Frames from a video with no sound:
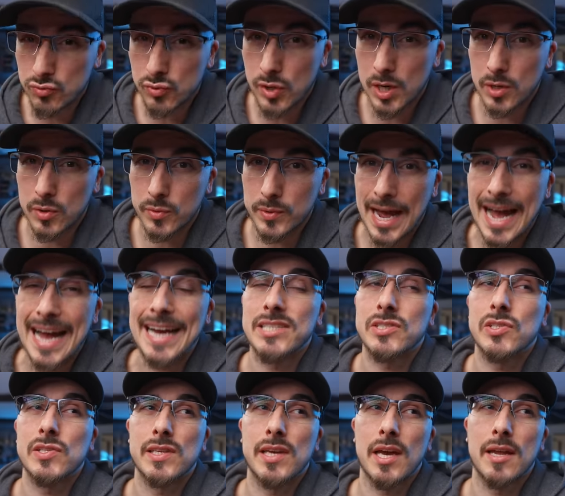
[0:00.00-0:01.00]
drone
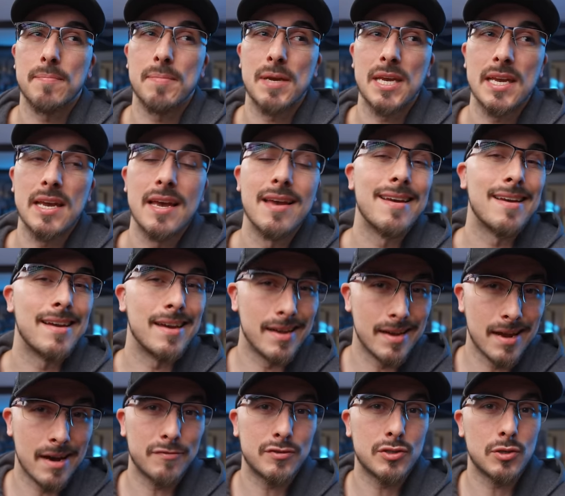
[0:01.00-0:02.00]
actually gonna be
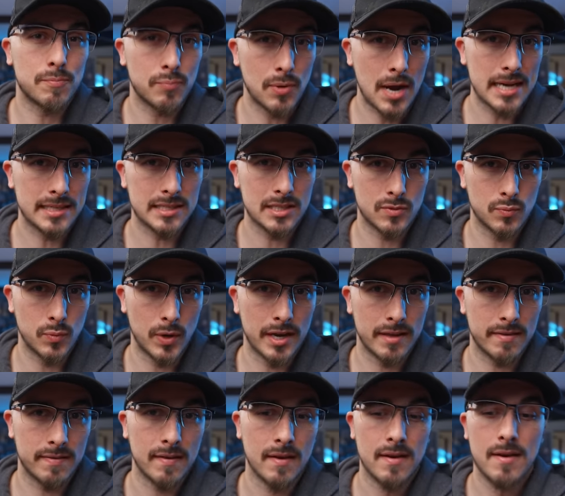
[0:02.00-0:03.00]
enough to practice
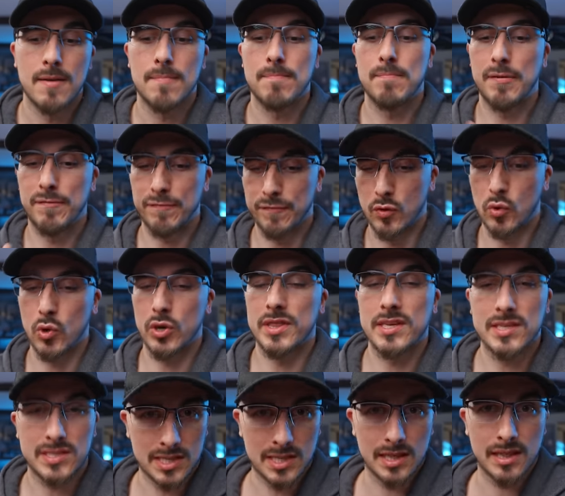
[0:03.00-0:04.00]
with before the
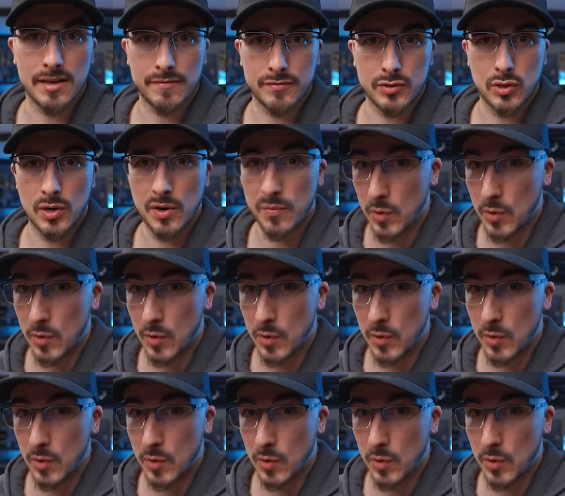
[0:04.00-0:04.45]
Cinelifter